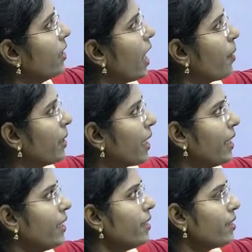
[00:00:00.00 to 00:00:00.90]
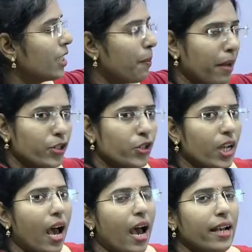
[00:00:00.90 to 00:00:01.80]
dermatitis, dementia,
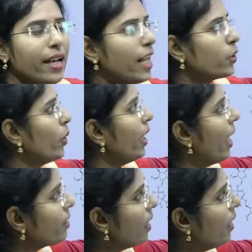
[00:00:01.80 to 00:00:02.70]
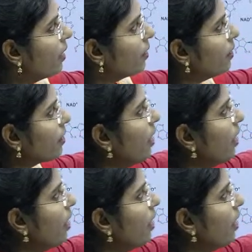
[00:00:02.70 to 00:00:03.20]
and as well as this